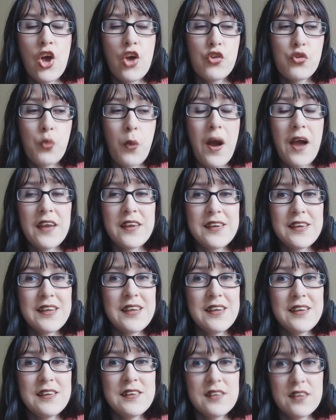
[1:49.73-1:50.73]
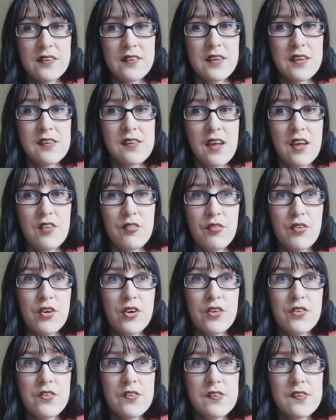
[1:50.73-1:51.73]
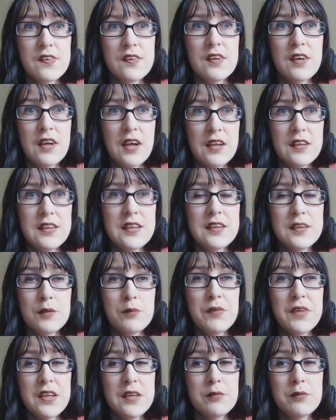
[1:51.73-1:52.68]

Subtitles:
So I need these headphones. Need them.